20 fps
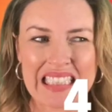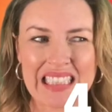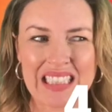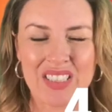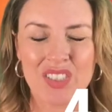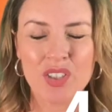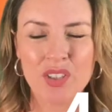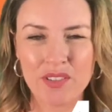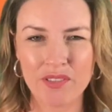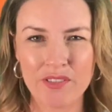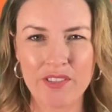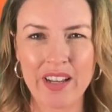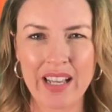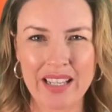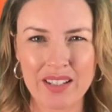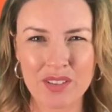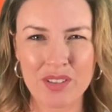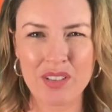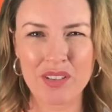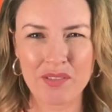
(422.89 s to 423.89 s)
Do you
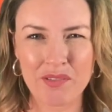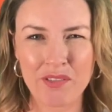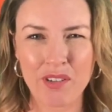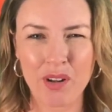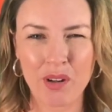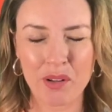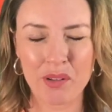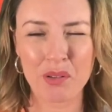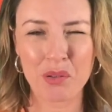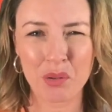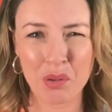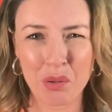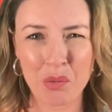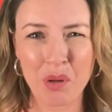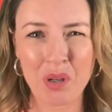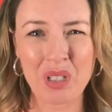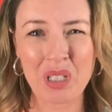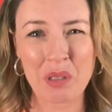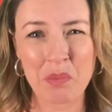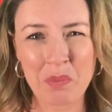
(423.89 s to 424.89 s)
fail to follow through
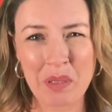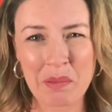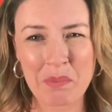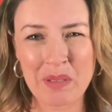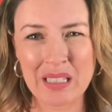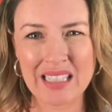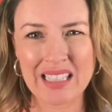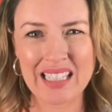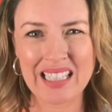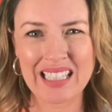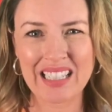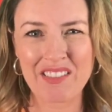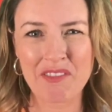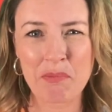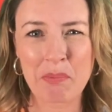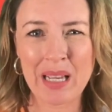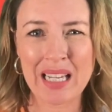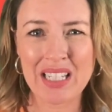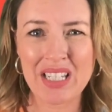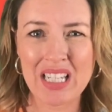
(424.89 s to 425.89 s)
on commitments that you've
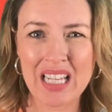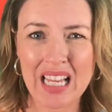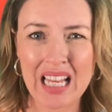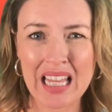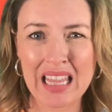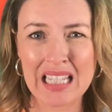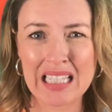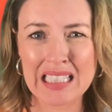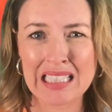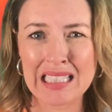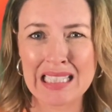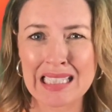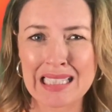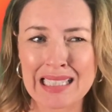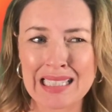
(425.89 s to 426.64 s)
made to others?